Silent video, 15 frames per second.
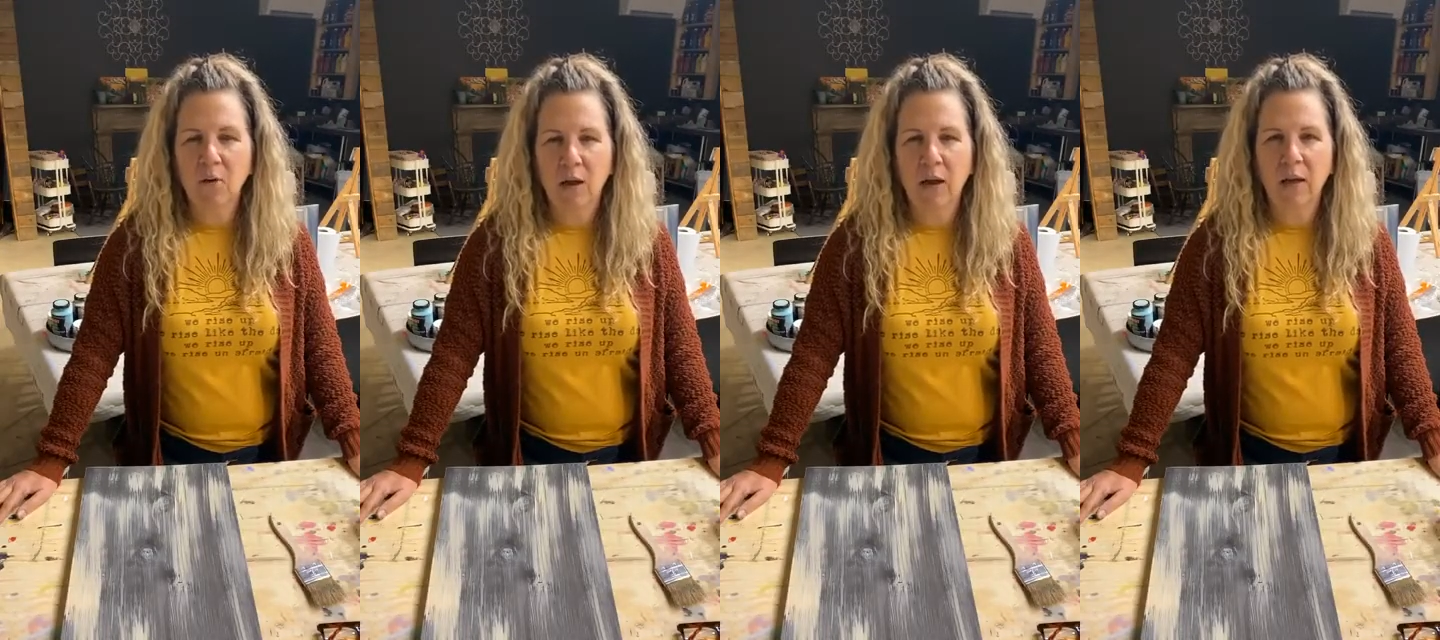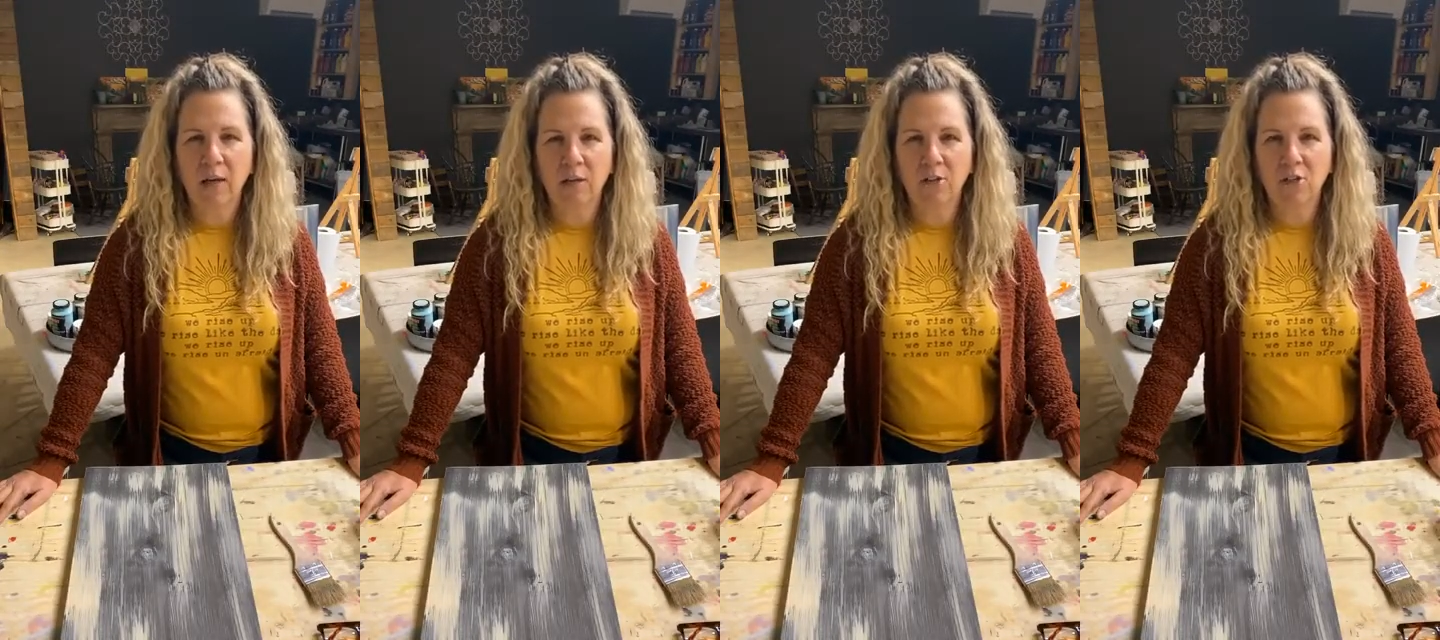
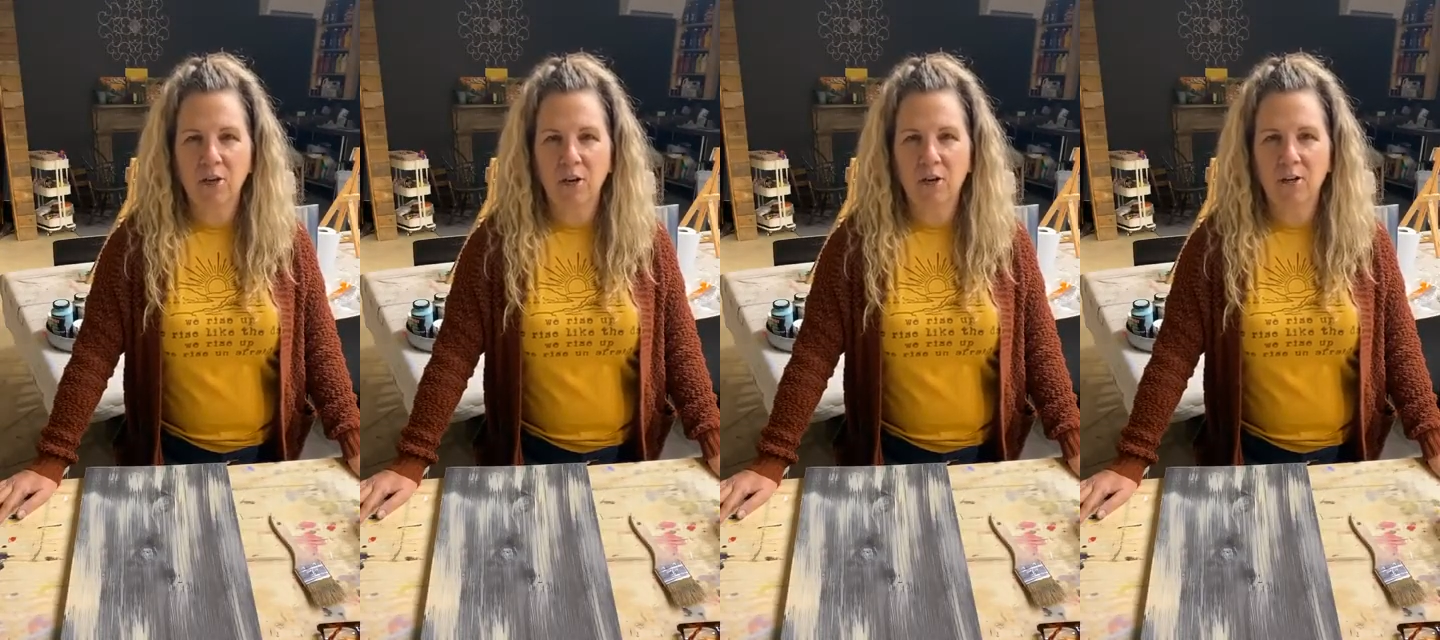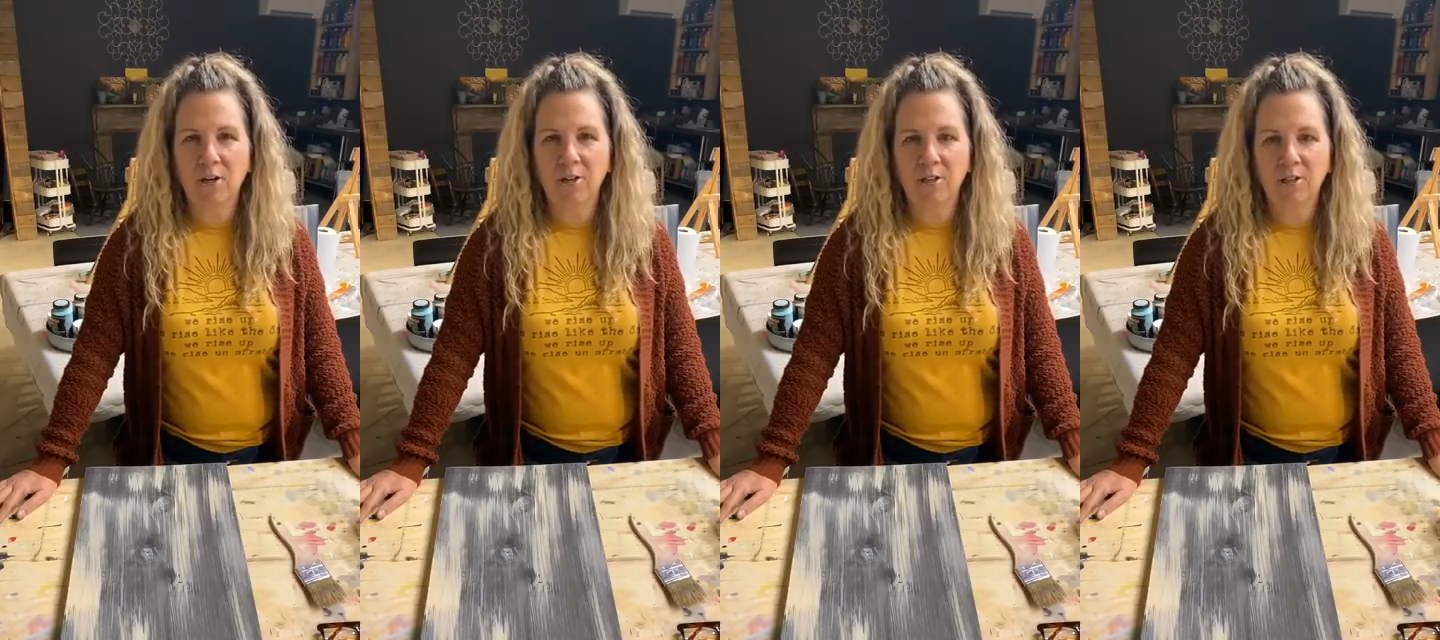okay to
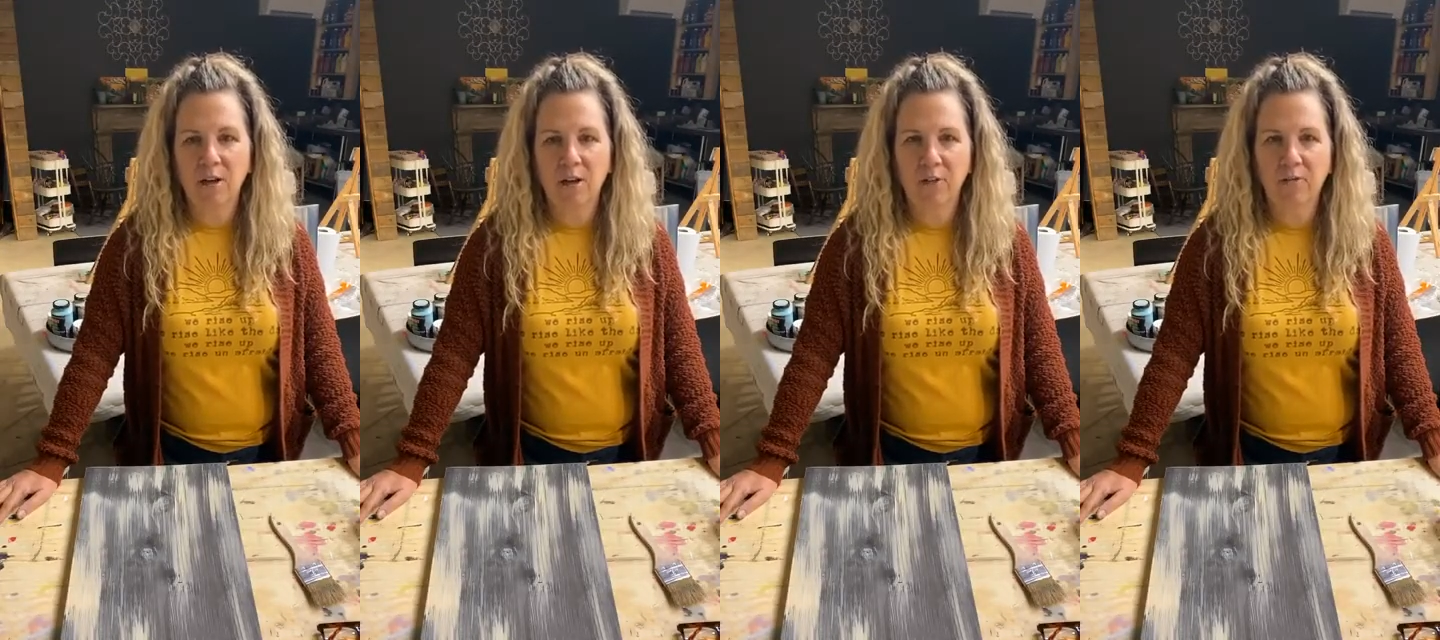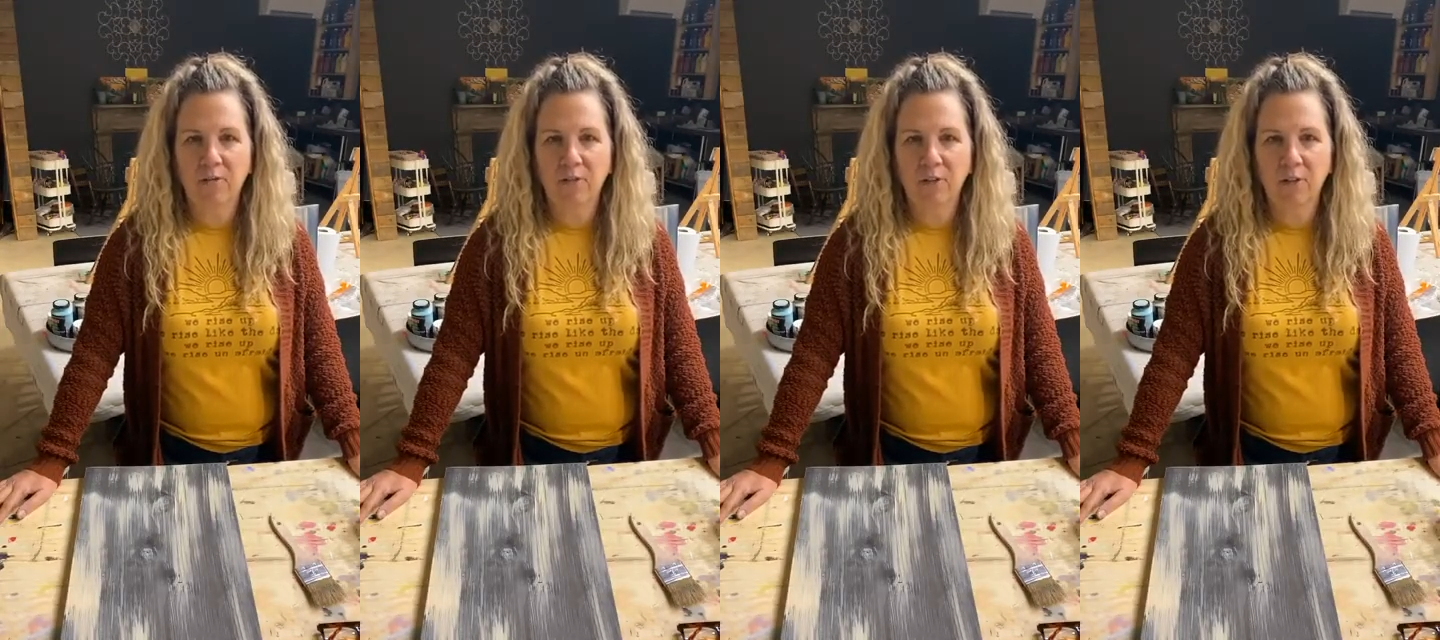share your stuff,